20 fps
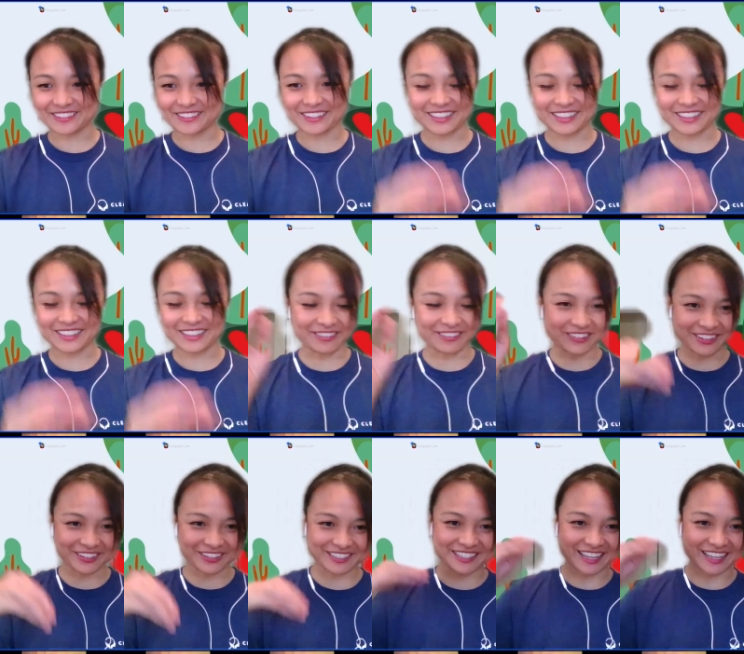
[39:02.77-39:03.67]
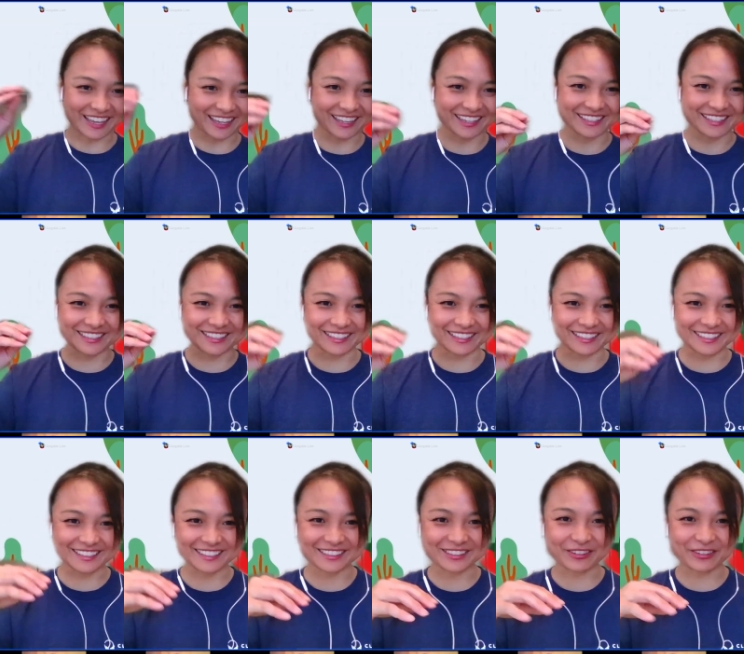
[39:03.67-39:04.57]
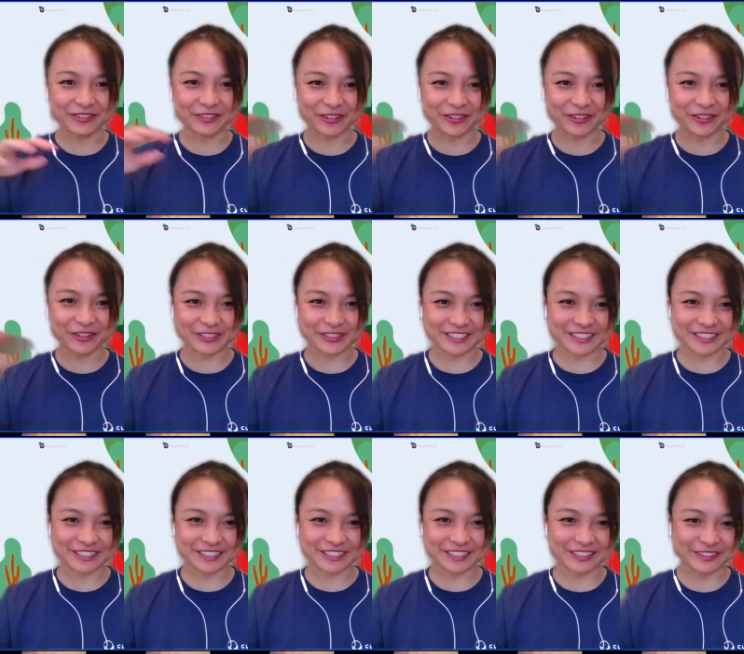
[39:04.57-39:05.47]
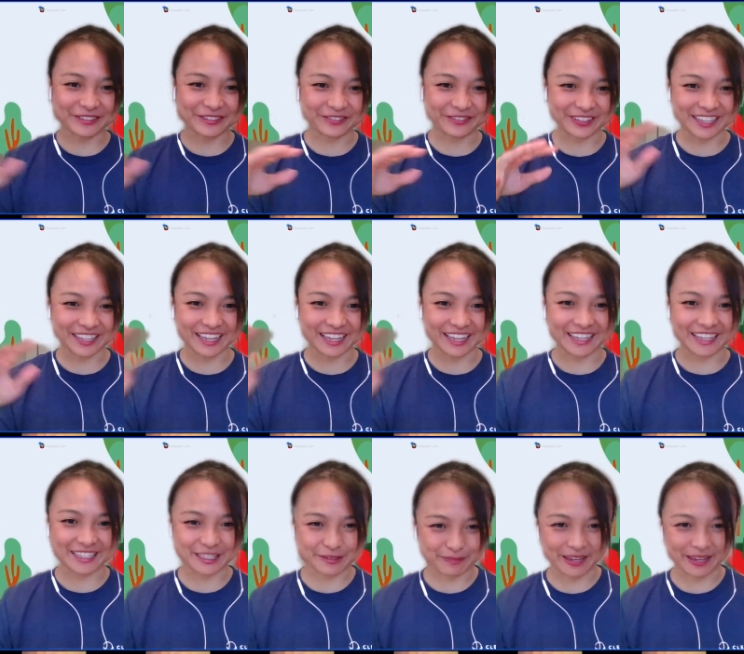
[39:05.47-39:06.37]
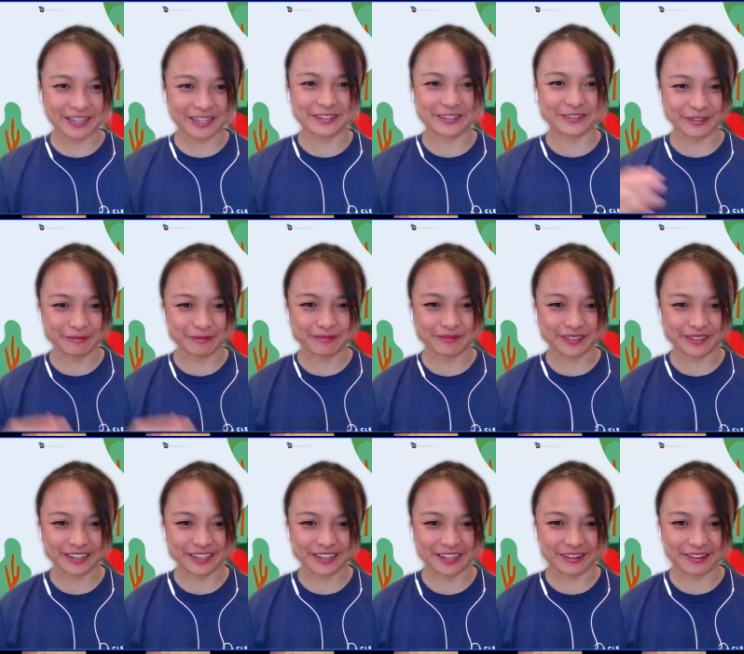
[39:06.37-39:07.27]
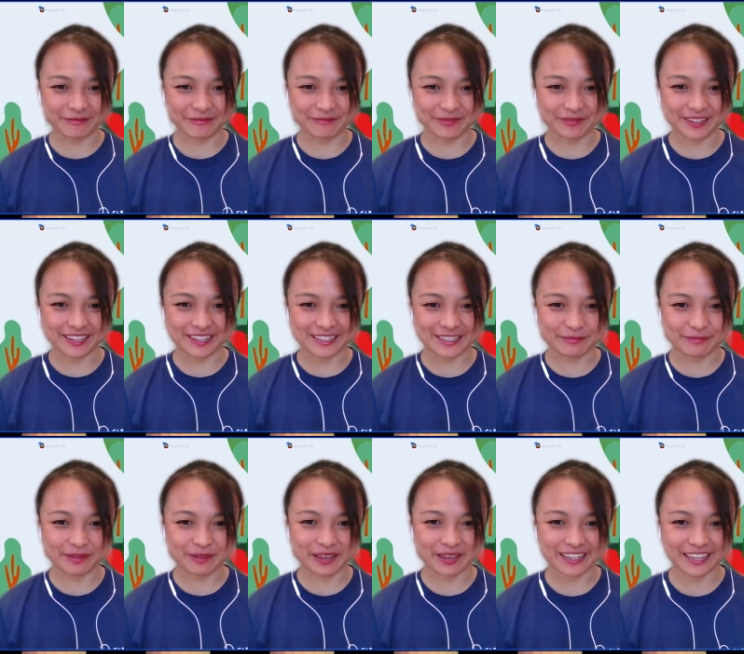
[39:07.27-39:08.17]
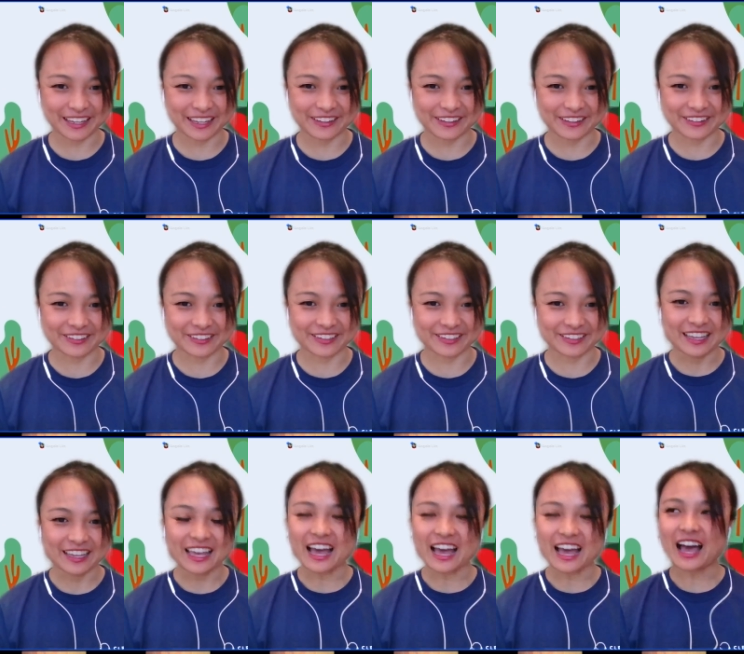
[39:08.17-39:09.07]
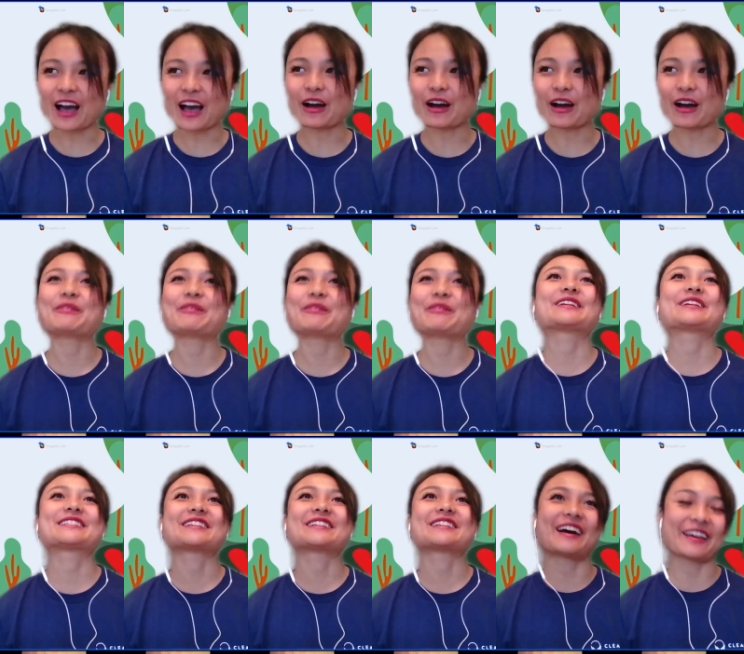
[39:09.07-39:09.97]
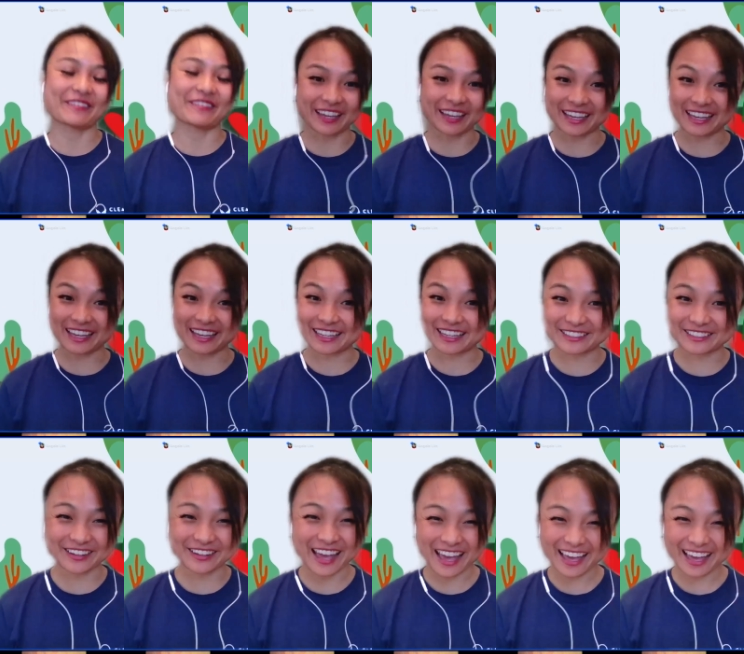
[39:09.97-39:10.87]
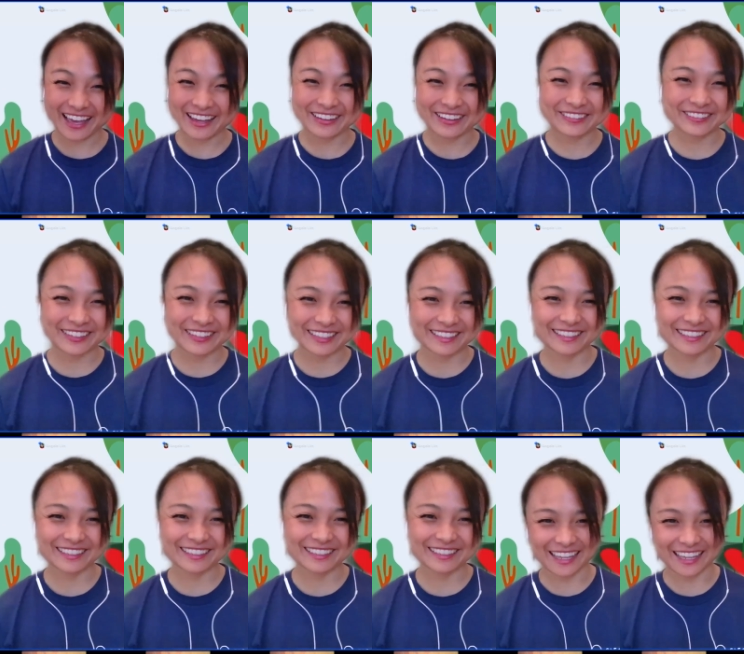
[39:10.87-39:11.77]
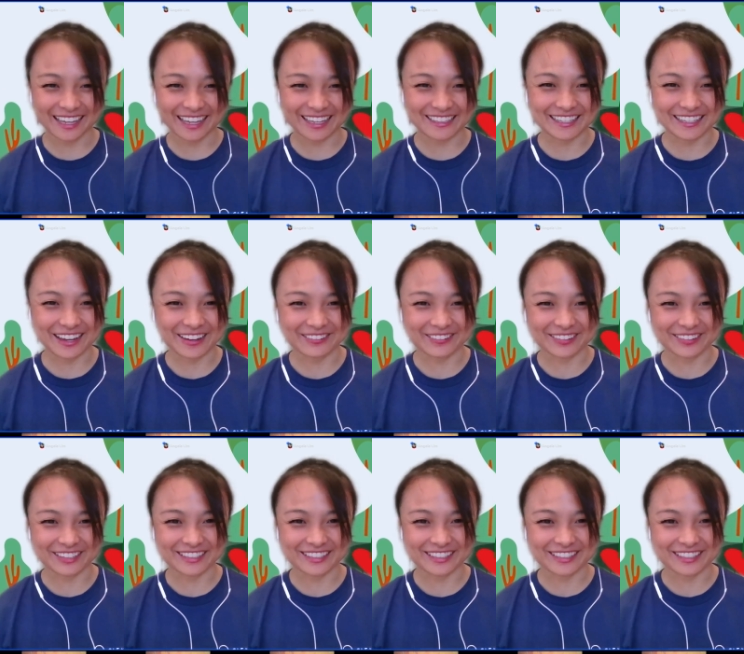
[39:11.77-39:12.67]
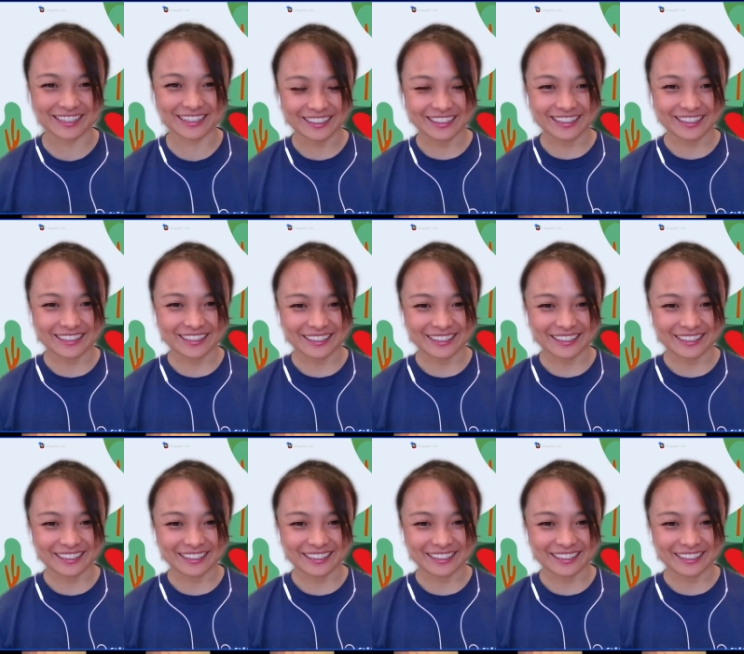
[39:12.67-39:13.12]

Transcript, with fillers: then, so I think what you're saying is it's almost a little bit like a spectrum, um, yeah. depending on how much time, I guess, you have and, and how much. That's why, uh, that's why my